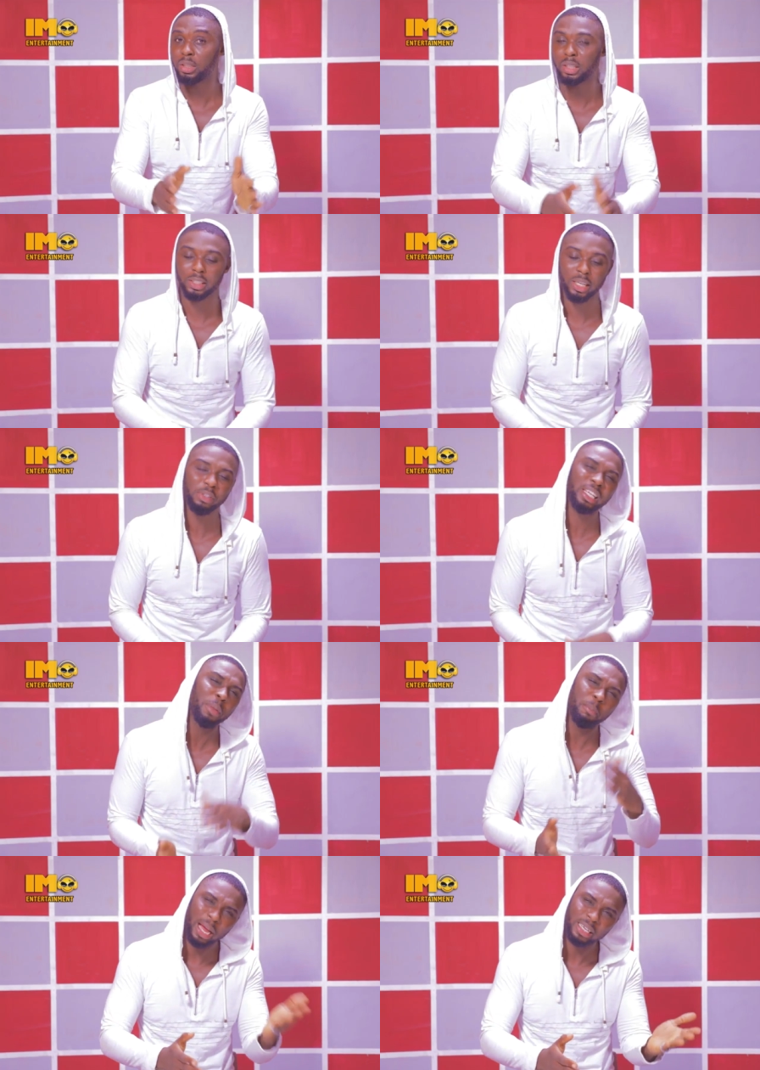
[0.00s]
because every time
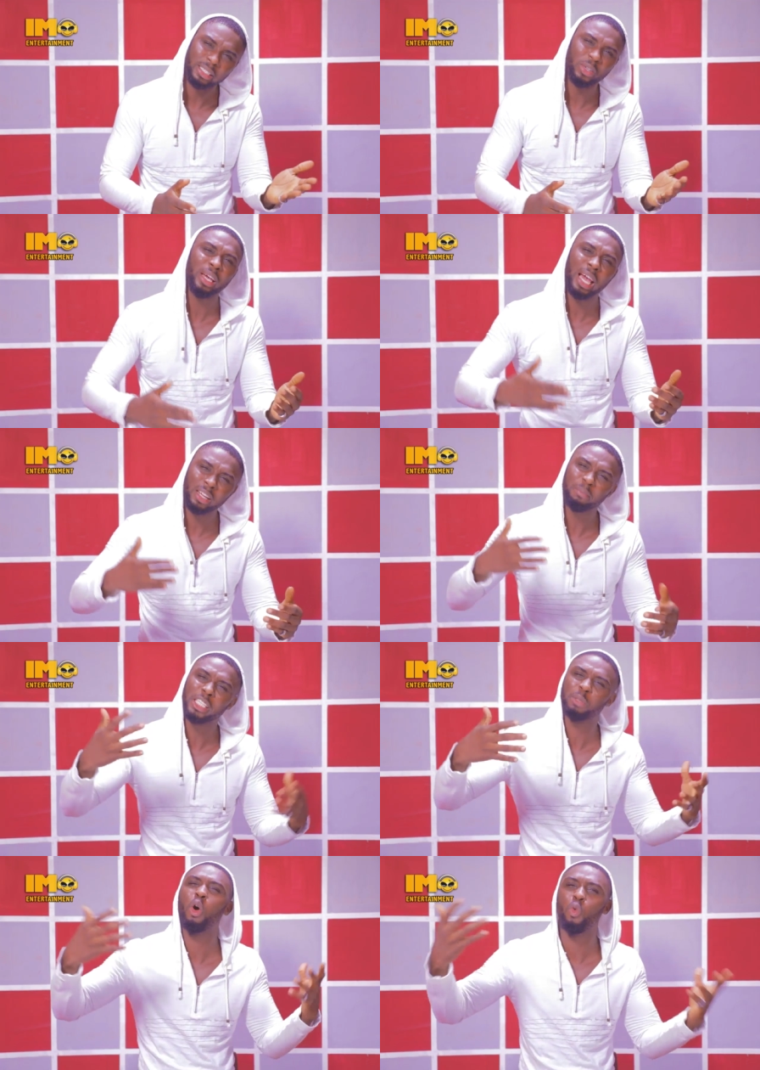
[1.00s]
they ban the song, it kind of
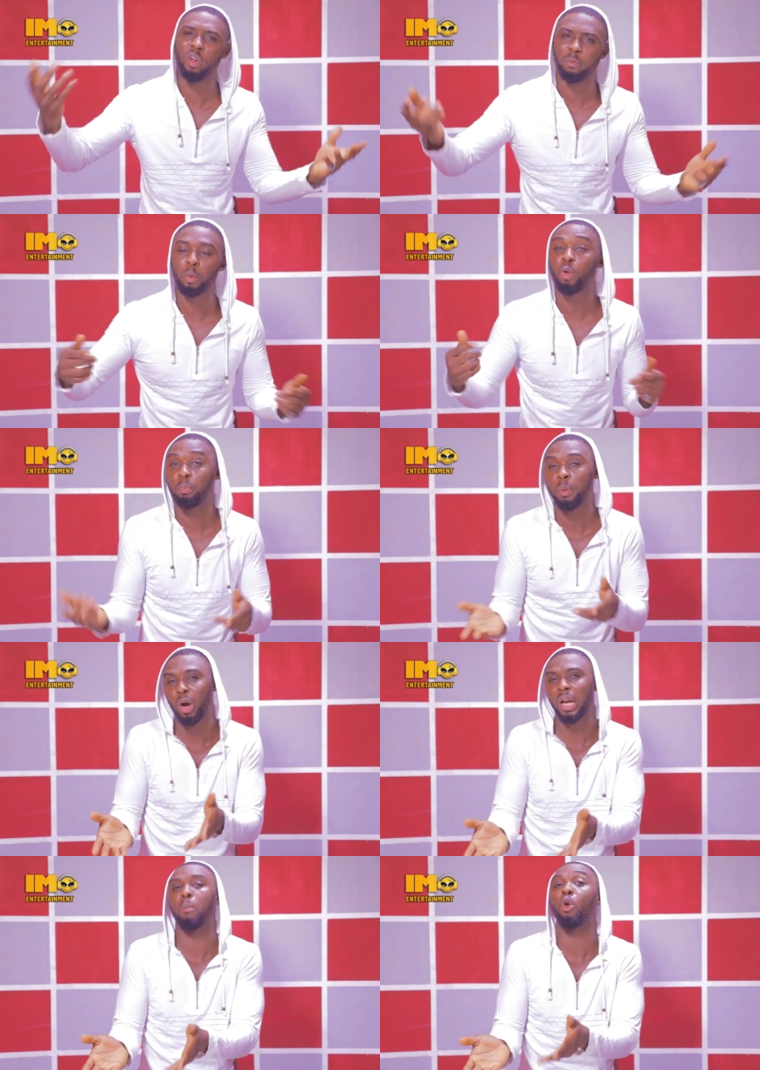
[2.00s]
makes more wave. People
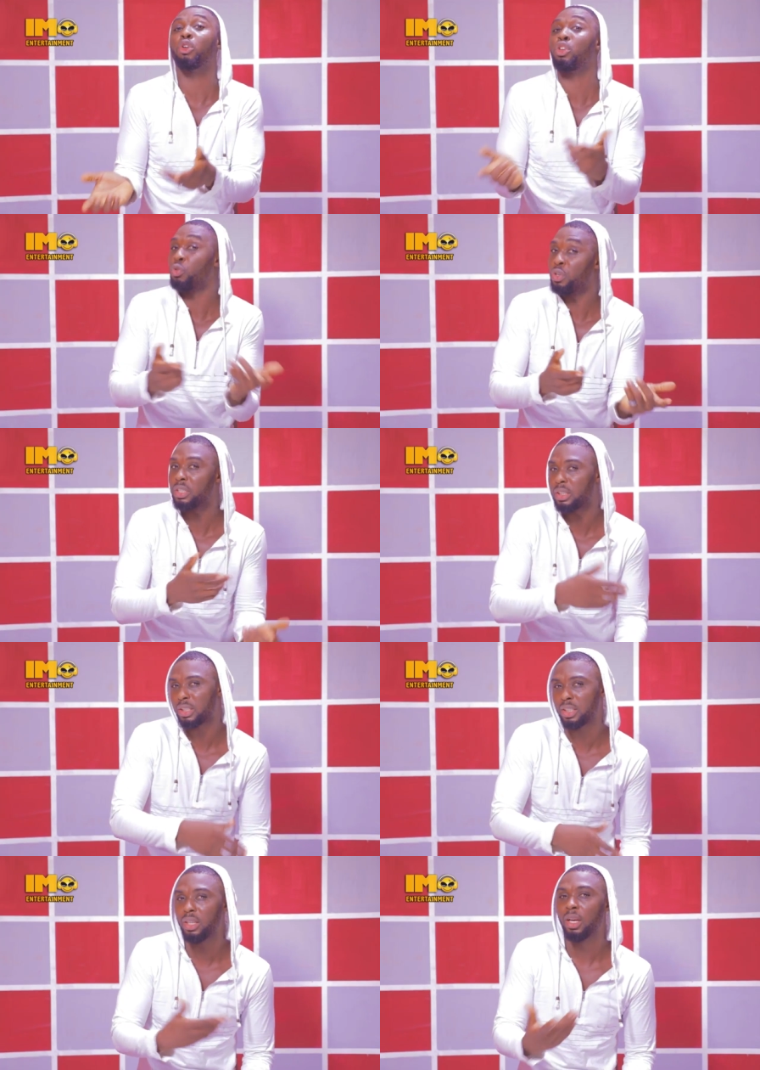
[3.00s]
are now more curious to
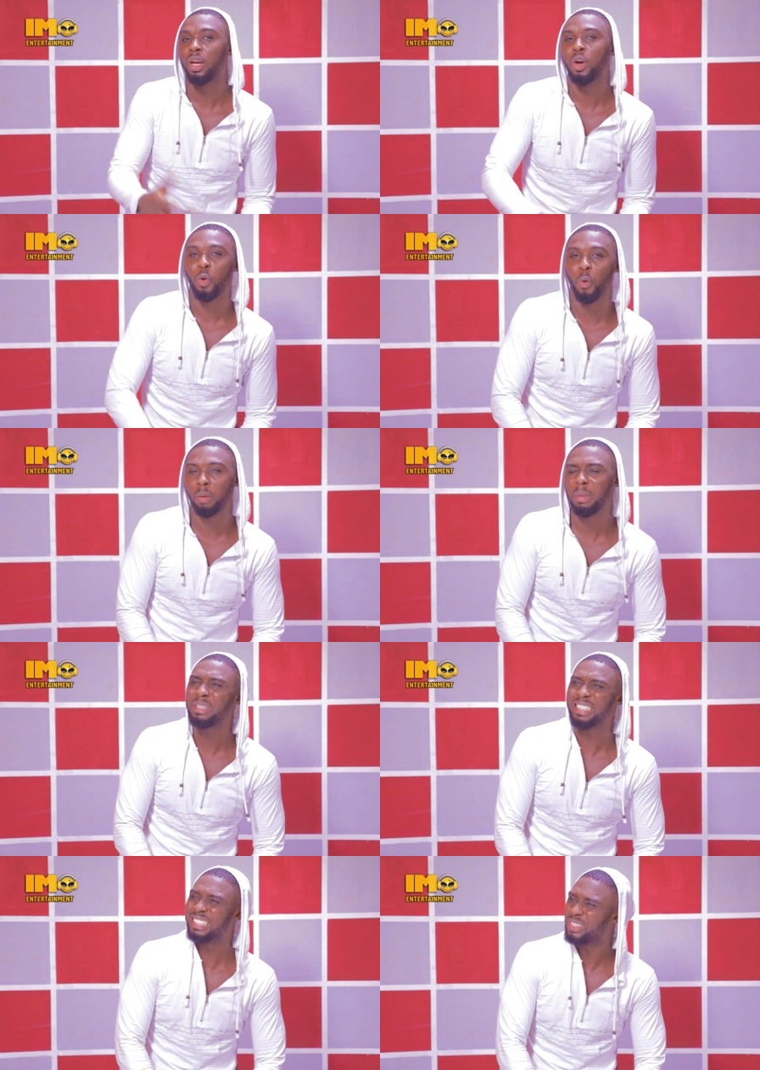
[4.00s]
see what
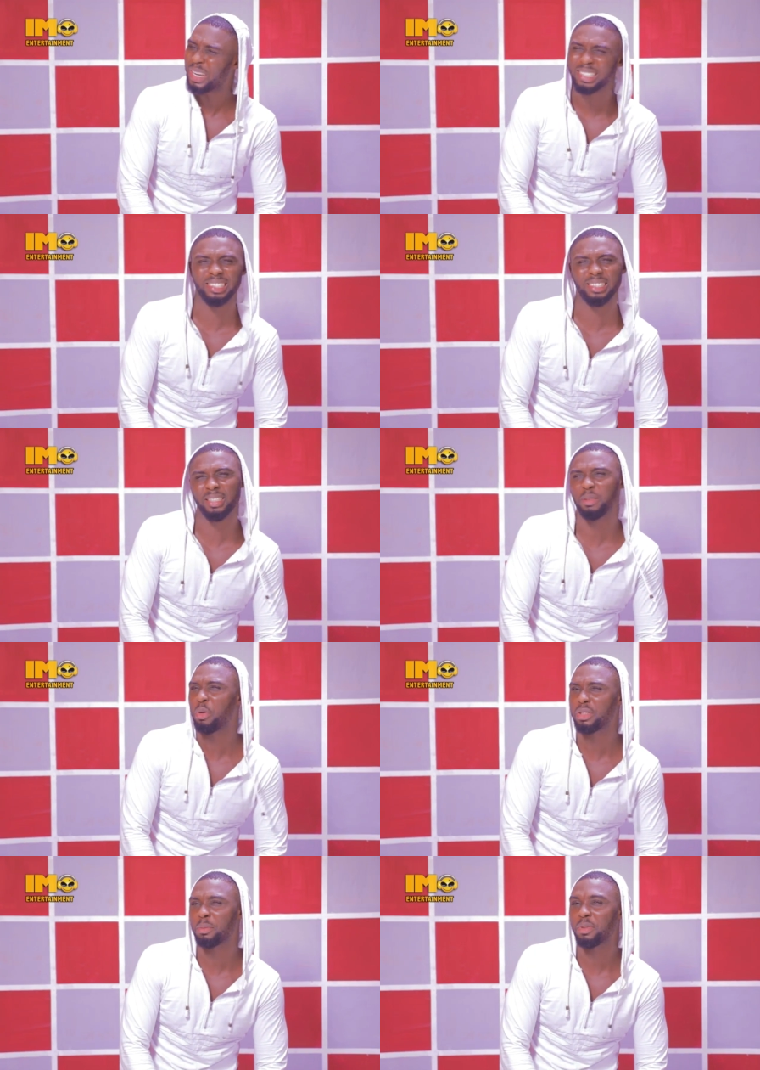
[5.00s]
needs a strategy is
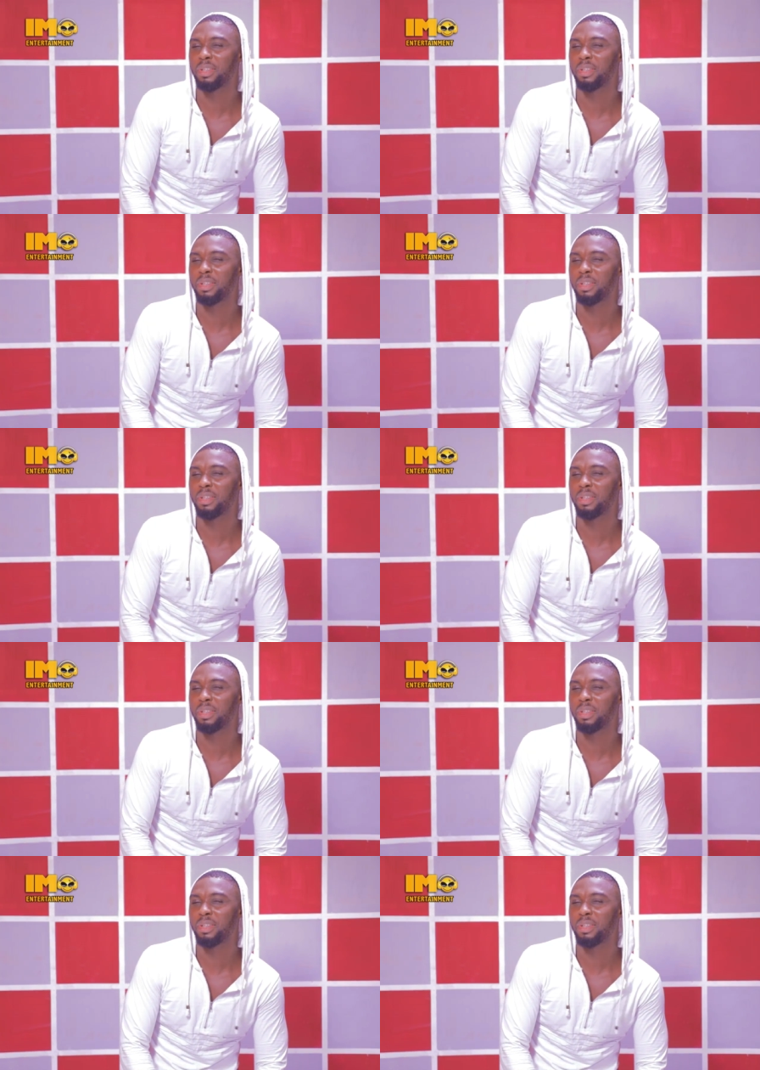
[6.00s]
possible.